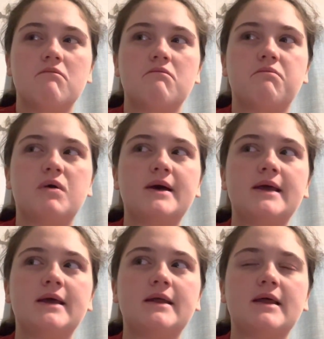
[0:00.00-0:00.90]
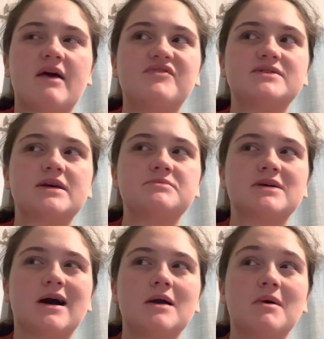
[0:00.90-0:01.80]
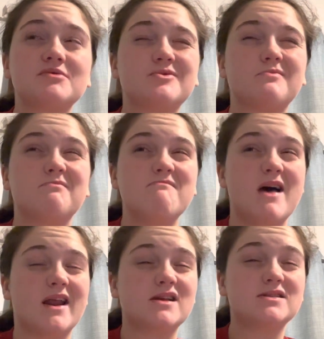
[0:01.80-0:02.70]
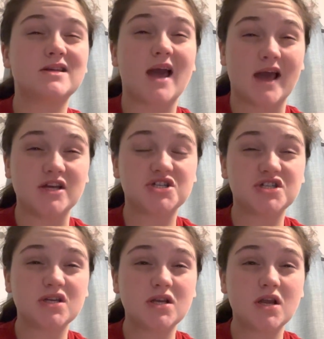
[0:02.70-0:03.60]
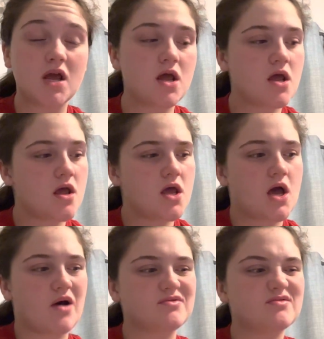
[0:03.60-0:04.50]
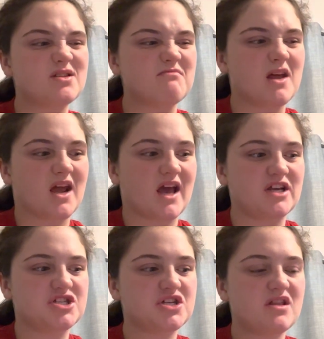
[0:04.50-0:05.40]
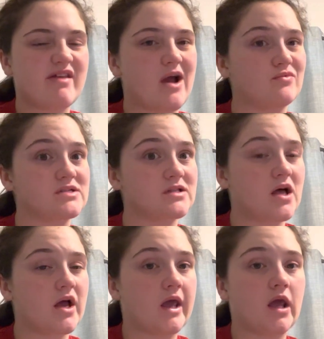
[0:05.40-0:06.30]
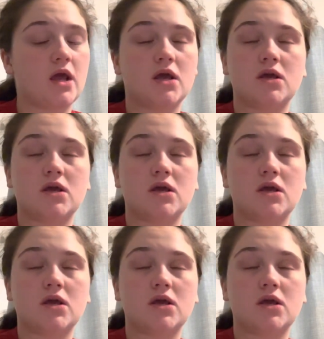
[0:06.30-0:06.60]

but at the same time, I was on medication. I was on some medication that was like,